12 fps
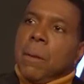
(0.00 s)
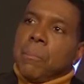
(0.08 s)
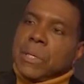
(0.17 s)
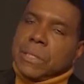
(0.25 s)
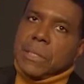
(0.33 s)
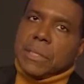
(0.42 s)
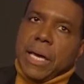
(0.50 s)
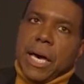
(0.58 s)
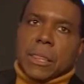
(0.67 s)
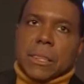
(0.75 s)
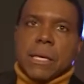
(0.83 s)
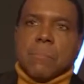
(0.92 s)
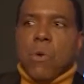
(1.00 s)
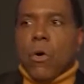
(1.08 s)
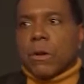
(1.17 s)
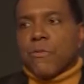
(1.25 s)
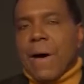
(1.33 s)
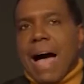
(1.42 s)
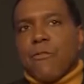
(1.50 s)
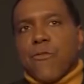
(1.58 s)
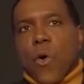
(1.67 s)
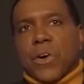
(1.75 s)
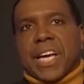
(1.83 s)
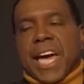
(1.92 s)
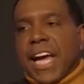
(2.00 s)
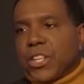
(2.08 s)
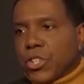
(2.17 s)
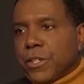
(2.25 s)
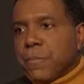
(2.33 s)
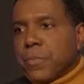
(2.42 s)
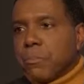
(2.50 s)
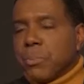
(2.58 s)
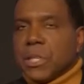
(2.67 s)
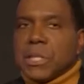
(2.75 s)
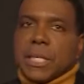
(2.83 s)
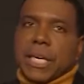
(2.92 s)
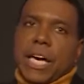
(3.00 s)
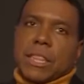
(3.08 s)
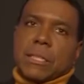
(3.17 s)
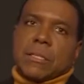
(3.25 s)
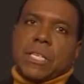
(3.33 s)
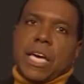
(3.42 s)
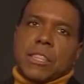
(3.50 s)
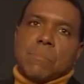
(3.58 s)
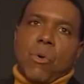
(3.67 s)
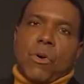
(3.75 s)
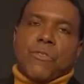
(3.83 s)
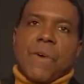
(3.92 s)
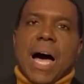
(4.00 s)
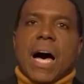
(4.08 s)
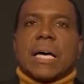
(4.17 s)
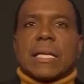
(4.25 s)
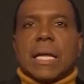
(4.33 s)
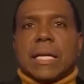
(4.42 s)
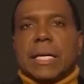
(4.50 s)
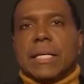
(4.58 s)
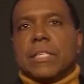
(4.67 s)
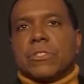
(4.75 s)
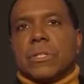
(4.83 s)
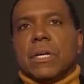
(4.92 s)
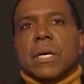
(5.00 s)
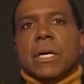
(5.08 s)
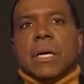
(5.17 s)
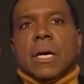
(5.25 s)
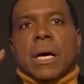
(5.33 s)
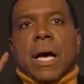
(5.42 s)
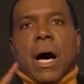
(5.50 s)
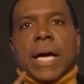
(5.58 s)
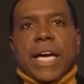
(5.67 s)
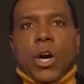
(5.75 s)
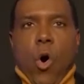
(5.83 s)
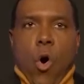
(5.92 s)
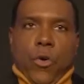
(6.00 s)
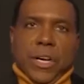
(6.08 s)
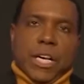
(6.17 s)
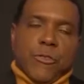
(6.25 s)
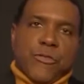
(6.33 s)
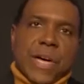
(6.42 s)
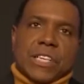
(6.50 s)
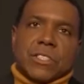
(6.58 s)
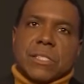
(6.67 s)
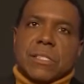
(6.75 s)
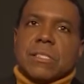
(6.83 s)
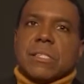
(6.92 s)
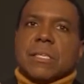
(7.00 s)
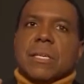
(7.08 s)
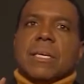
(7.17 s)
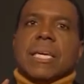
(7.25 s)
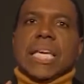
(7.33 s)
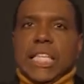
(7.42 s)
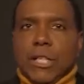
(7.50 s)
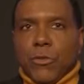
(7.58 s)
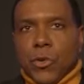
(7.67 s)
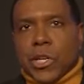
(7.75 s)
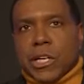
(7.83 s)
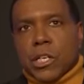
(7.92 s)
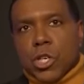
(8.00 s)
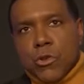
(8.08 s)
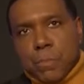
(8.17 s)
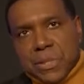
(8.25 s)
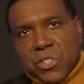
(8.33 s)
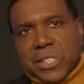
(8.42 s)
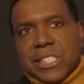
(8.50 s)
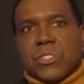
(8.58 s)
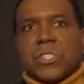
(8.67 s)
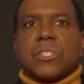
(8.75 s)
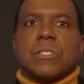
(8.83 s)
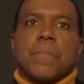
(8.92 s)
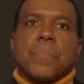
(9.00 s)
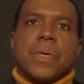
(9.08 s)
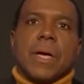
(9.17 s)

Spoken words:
Put to death and mortify fornication. Put to death and mortify uncleanness, inordinate affections, evil concupiscence,